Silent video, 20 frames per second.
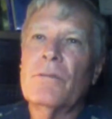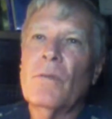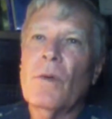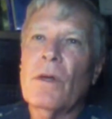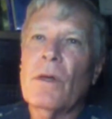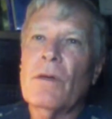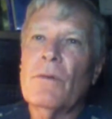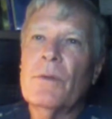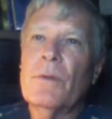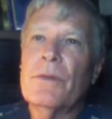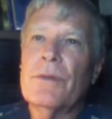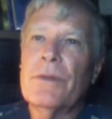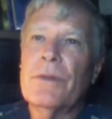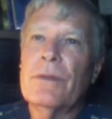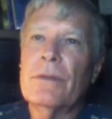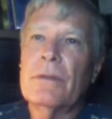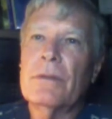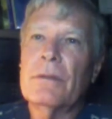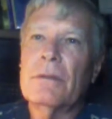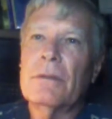work with
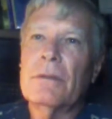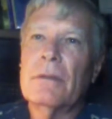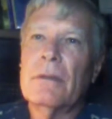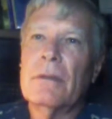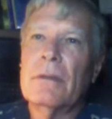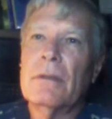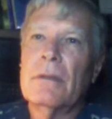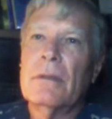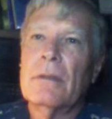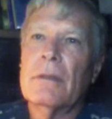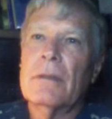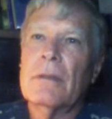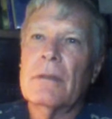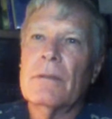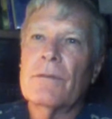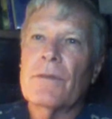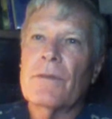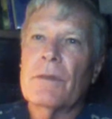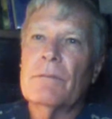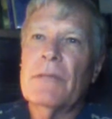you
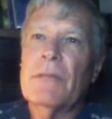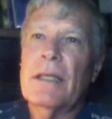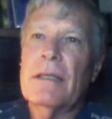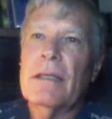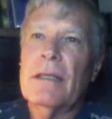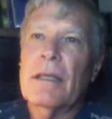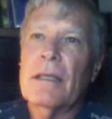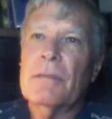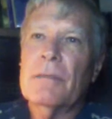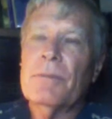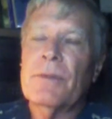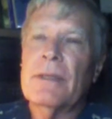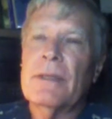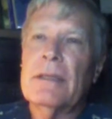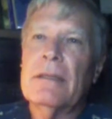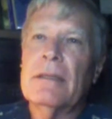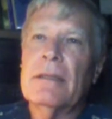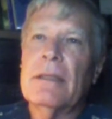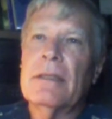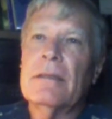from that higher
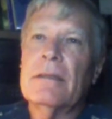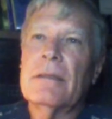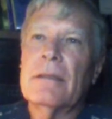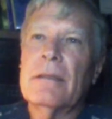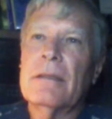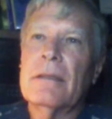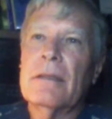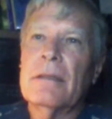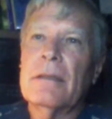plane and